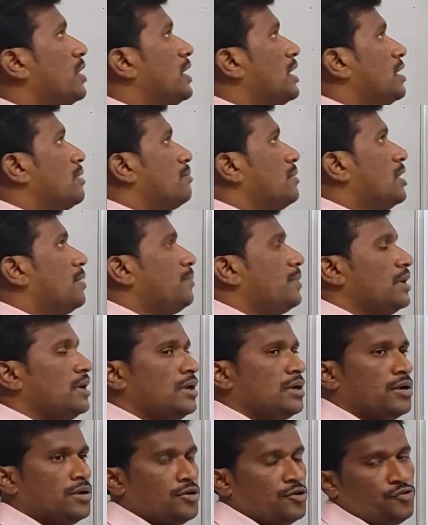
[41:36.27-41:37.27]
winding may
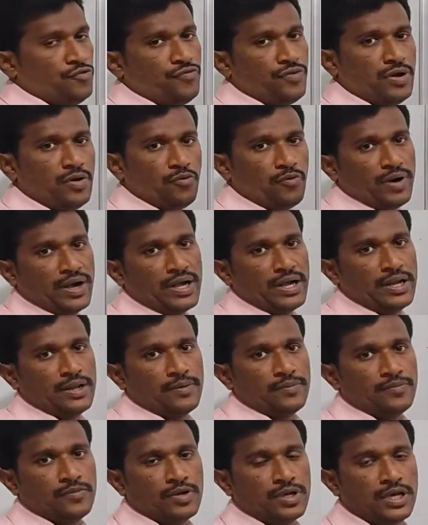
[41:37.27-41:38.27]
be wave winding.
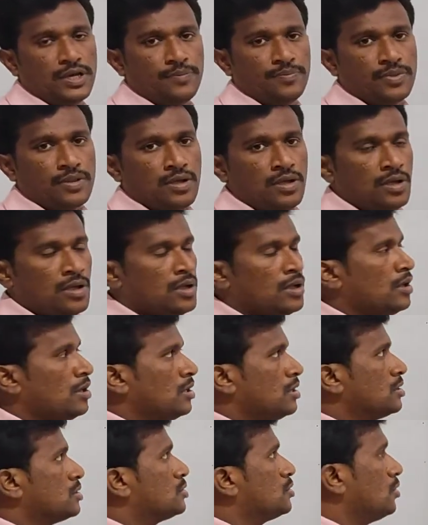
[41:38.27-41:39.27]
Okay.
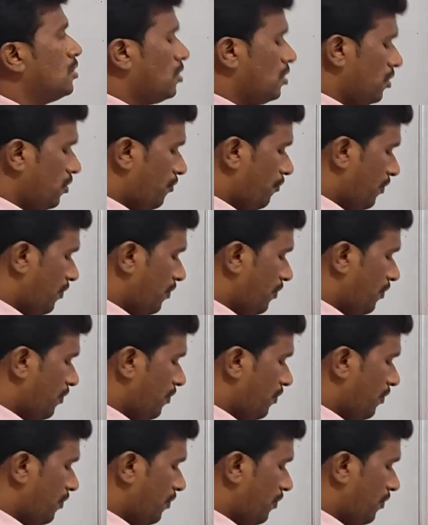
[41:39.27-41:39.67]
So